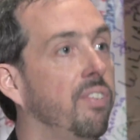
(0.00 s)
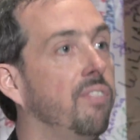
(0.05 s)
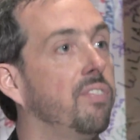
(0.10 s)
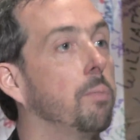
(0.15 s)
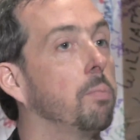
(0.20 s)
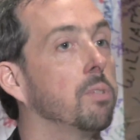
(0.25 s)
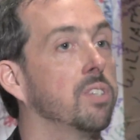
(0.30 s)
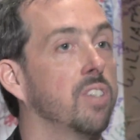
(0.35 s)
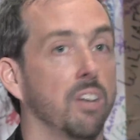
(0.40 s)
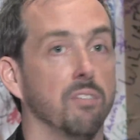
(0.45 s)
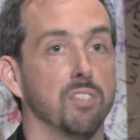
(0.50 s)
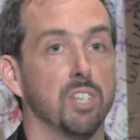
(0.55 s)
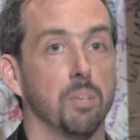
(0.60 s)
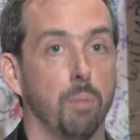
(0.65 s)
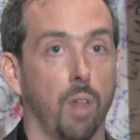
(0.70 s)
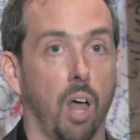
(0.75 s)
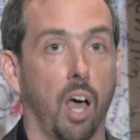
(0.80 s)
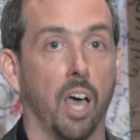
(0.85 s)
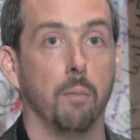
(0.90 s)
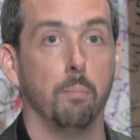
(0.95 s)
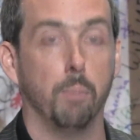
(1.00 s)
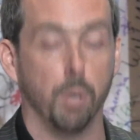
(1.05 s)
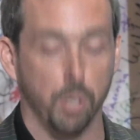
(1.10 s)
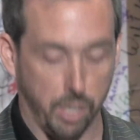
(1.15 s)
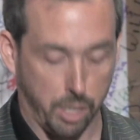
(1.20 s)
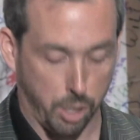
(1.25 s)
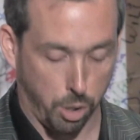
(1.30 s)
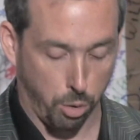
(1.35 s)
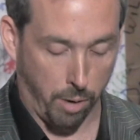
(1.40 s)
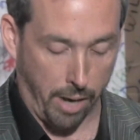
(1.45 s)
50% of supply and
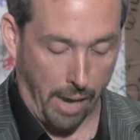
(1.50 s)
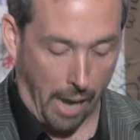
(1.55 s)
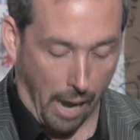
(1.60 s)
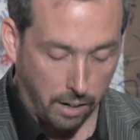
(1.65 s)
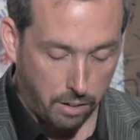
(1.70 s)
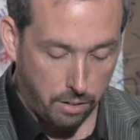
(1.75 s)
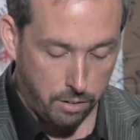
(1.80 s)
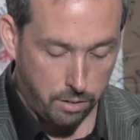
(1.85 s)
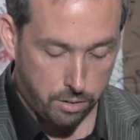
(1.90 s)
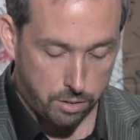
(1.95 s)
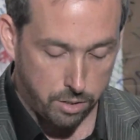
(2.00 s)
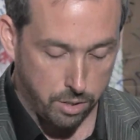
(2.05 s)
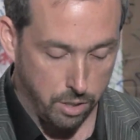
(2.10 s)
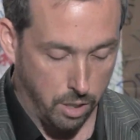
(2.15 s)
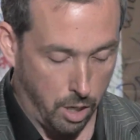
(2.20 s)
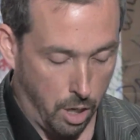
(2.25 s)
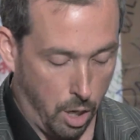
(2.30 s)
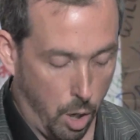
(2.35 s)
building new reactors